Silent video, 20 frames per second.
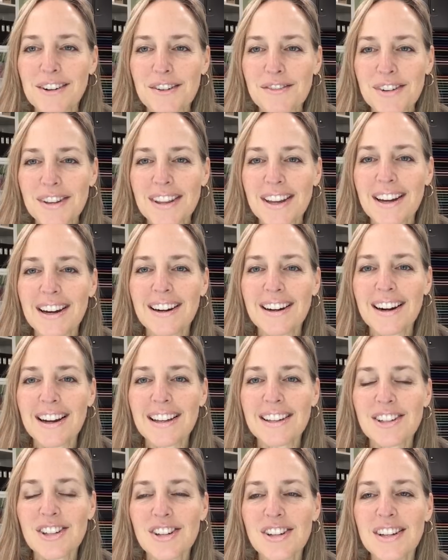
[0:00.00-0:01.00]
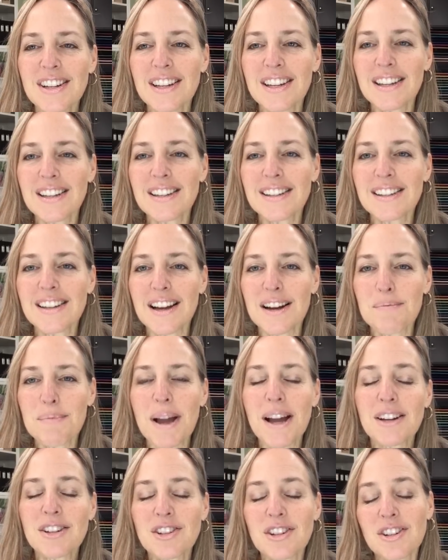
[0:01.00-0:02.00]
over there, and she is
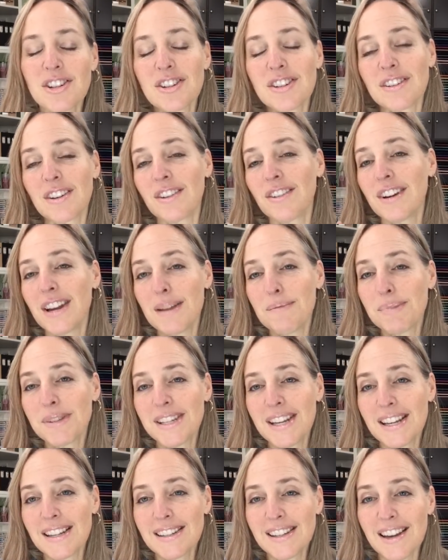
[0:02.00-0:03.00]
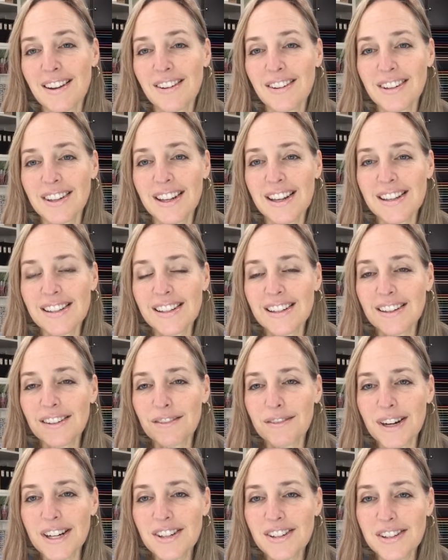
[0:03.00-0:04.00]
her name stands out. It has a
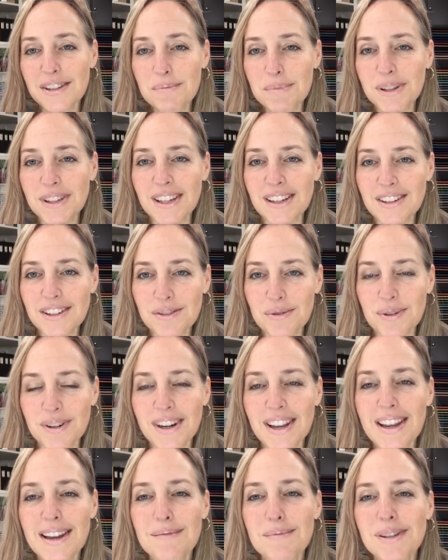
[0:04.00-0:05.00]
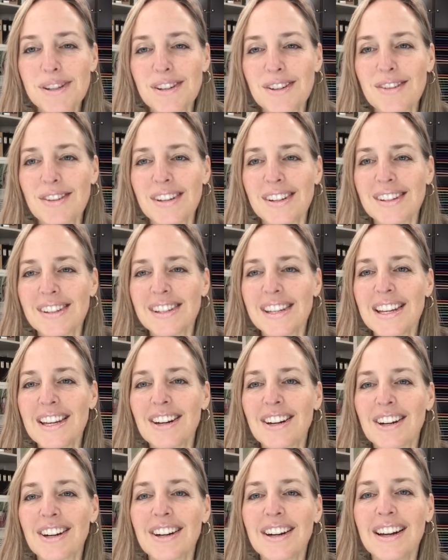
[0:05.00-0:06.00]
little wrench symbol next to her name, so you can see
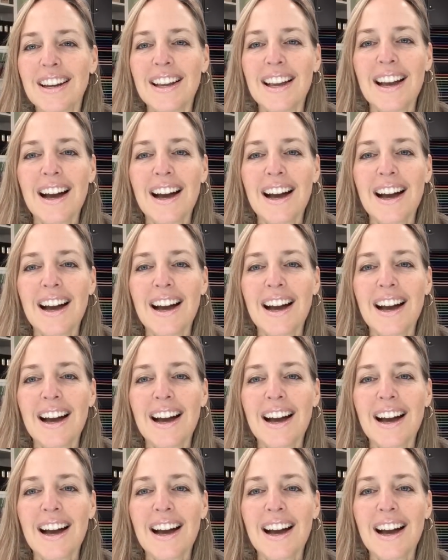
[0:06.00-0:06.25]
her.